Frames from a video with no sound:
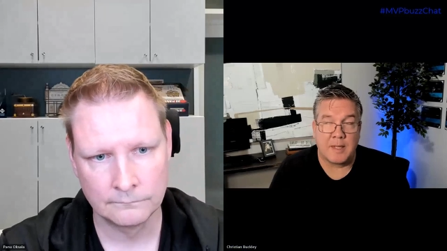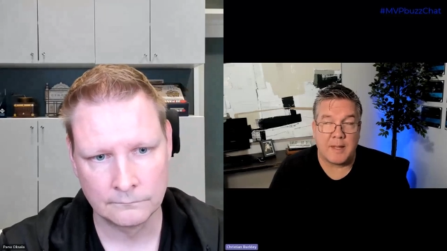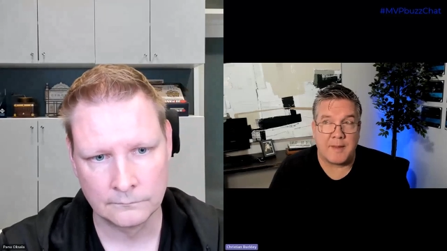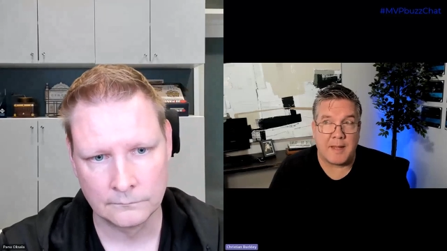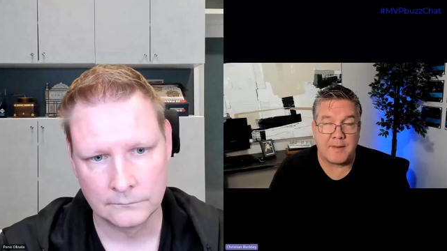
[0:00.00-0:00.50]
Speaker 1: Yeah,
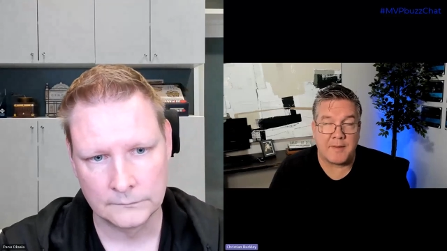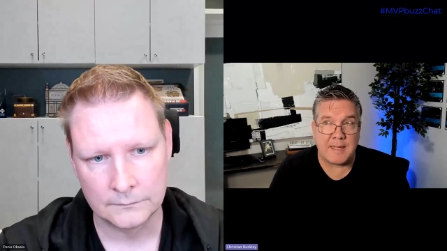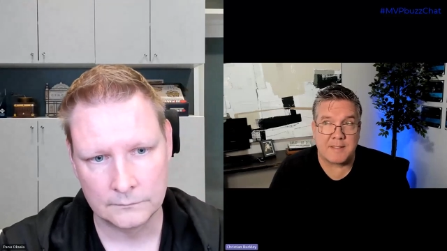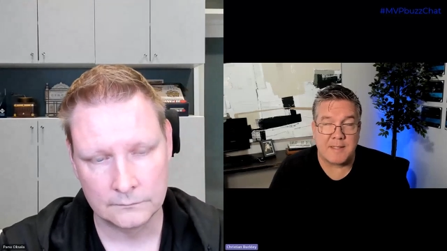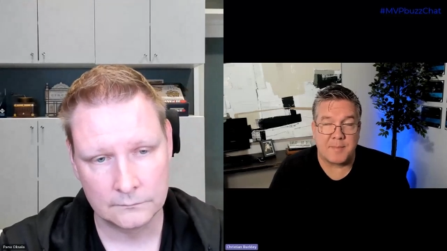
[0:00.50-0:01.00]
that
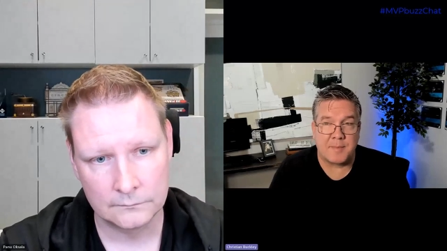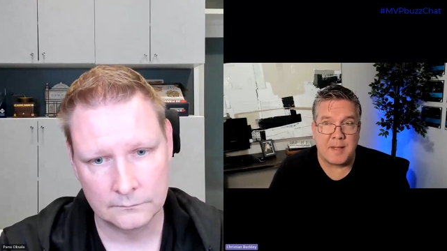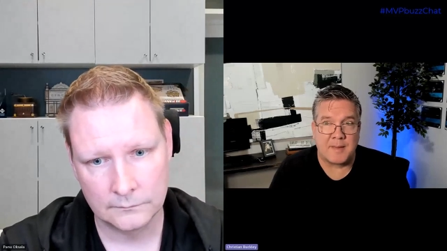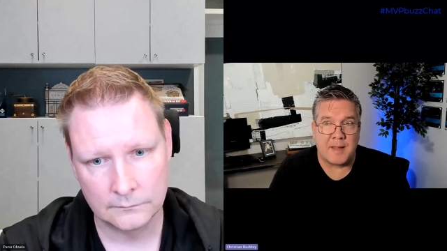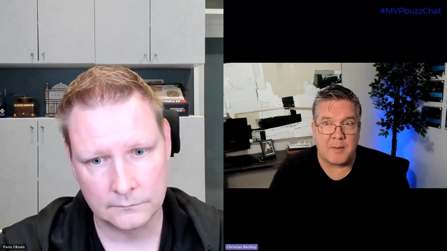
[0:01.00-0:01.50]
that's
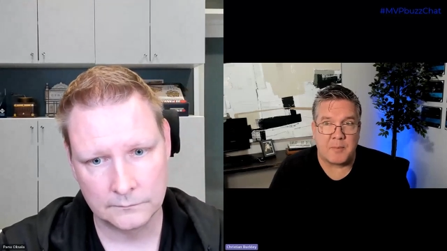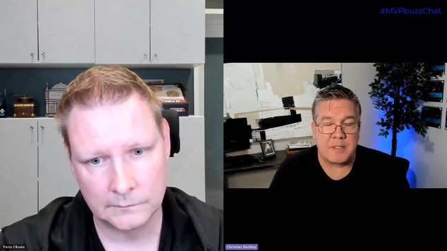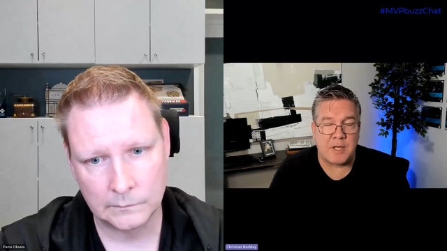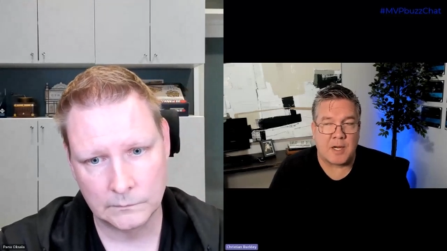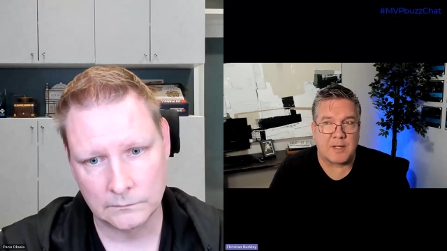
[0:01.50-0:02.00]
something that we
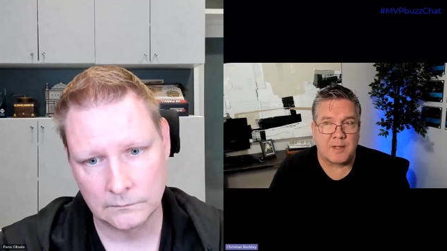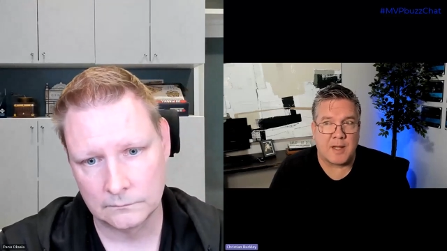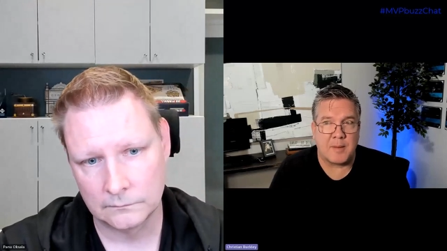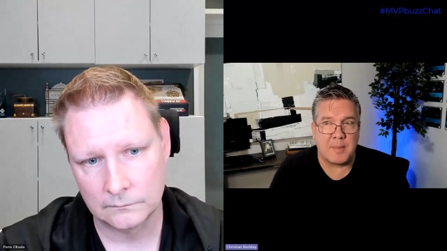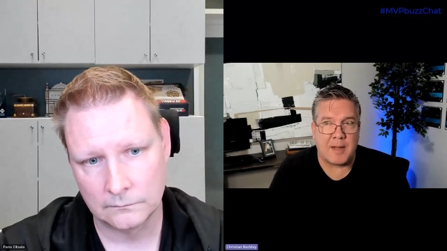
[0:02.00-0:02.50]
talk a
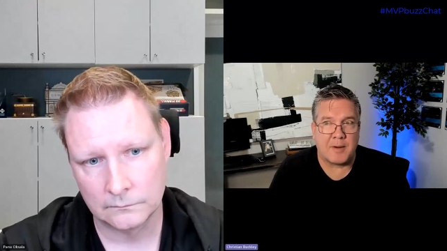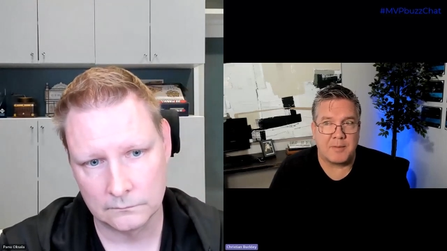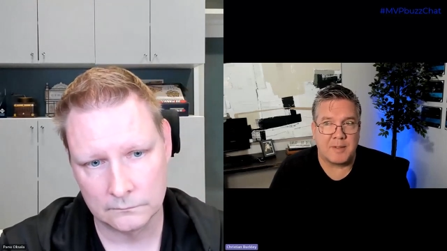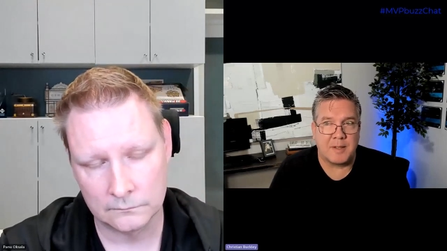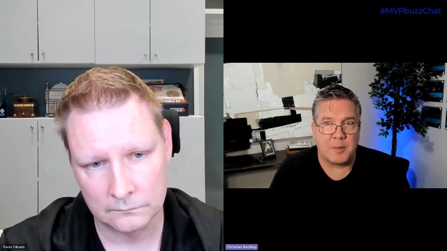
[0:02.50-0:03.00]
lot about,
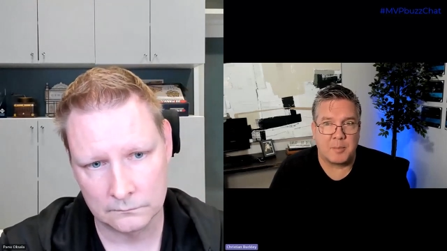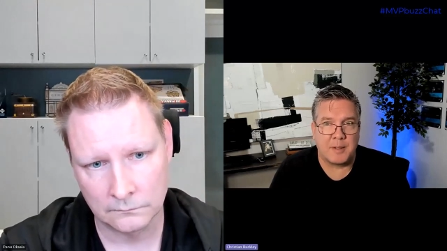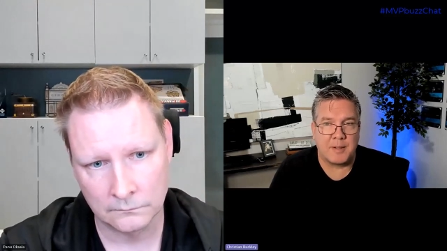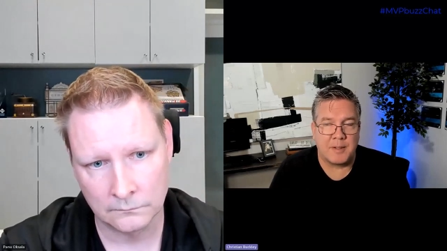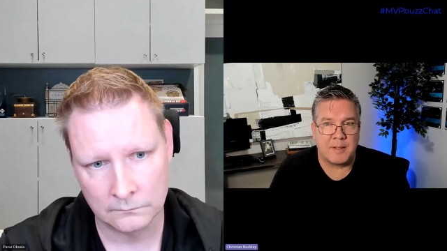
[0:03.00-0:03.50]
you know,
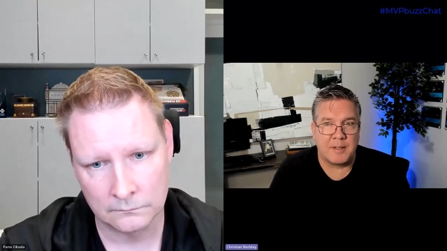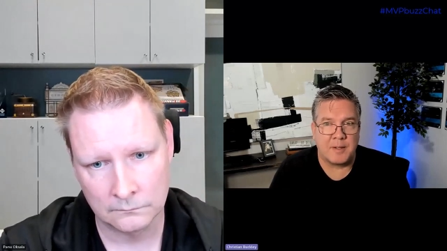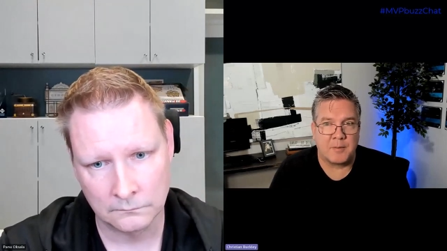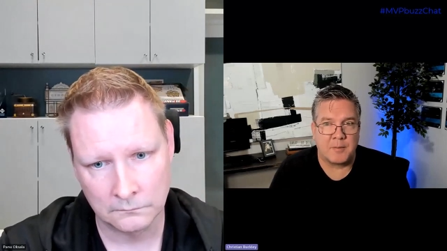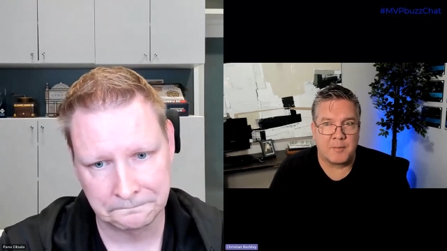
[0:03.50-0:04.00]
but you
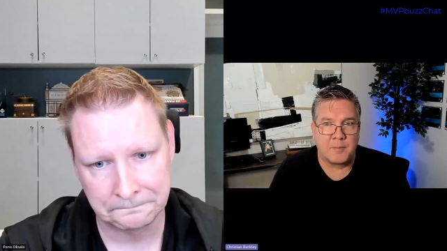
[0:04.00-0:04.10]
know,